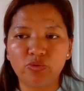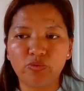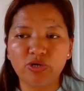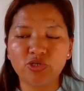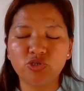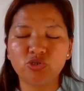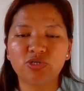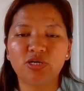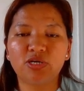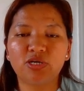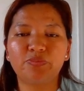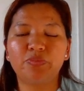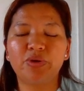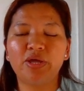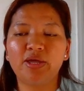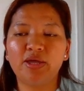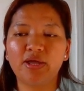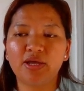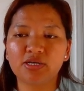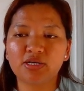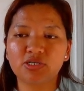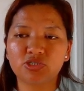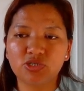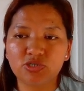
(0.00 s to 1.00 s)
Why should I
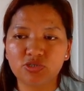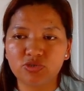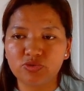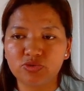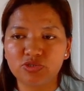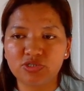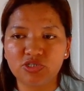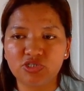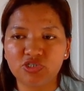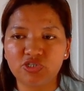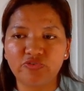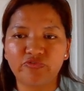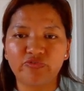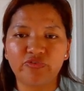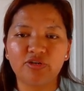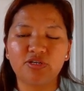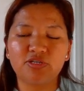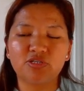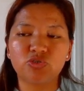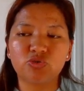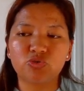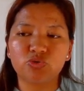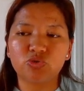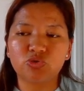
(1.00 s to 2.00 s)
pay extra to
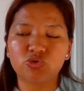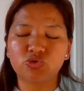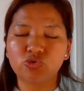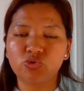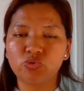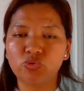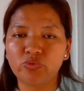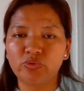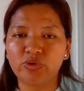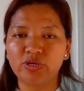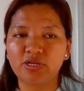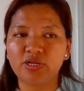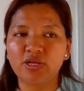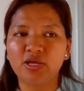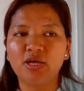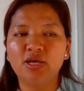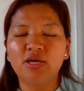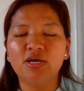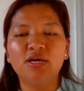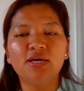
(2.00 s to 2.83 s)
CGFNS to store it?